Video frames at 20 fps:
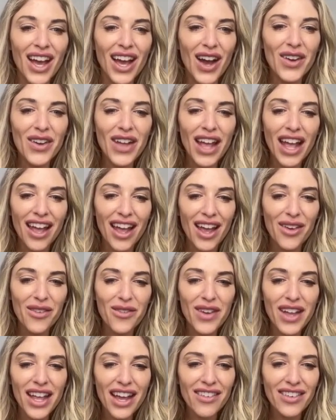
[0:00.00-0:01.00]
Okay.
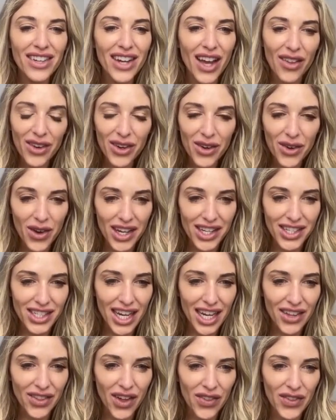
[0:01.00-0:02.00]
And we have another
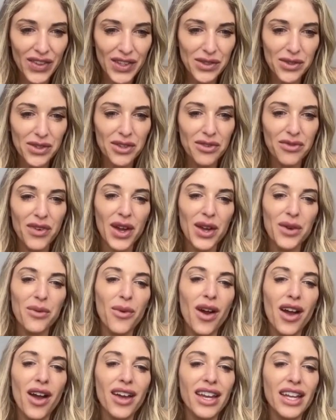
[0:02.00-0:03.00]
question. I thought this was a fun
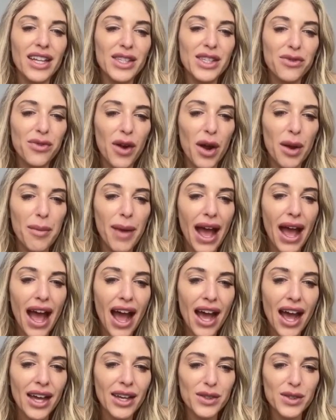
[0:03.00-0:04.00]
one. It's from
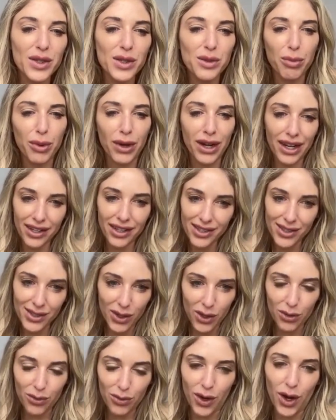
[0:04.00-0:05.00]

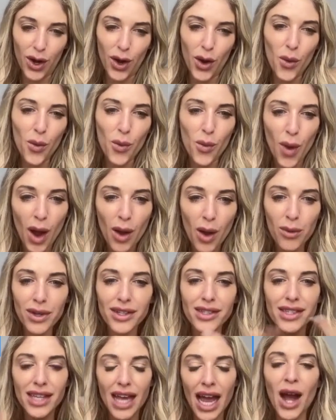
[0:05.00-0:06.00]
@SpringSilver. What
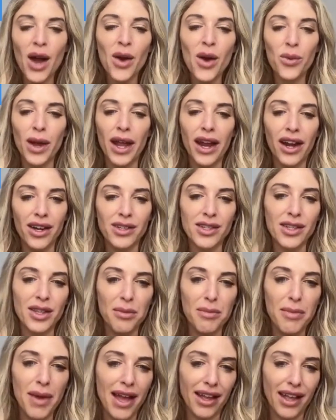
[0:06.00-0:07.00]
would Tao wear to
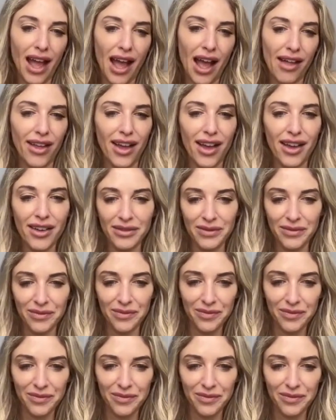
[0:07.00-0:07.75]
the Met Gala?